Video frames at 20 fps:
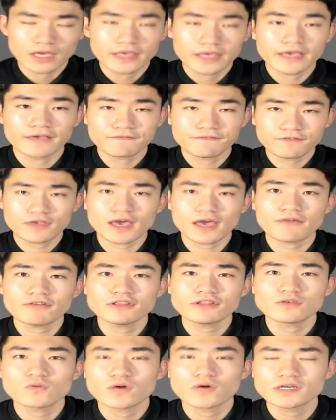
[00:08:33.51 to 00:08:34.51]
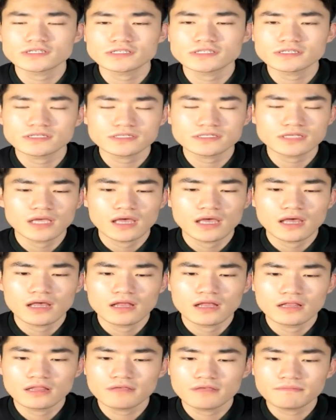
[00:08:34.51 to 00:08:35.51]
Yeah, if you have any questions,
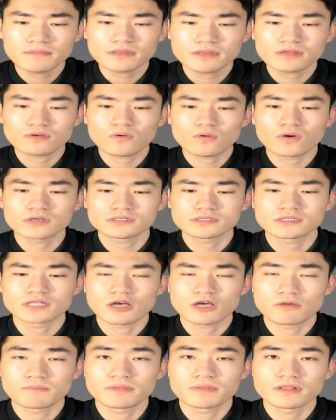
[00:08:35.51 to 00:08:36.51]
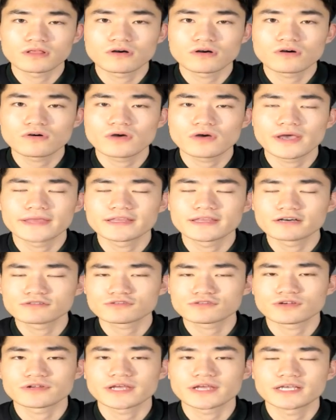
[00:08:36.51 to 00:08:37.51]
leave me the question down below and I'll
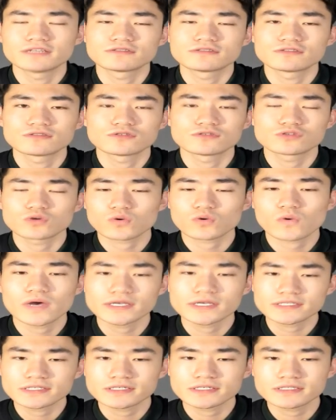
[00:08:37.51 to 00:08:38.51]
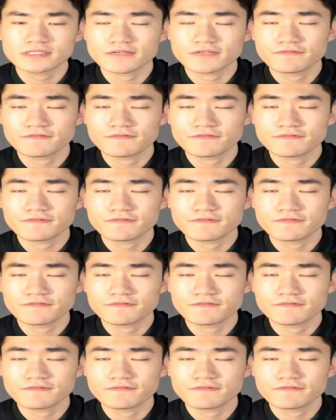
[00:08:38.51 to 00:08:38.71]
try to answer the short questions.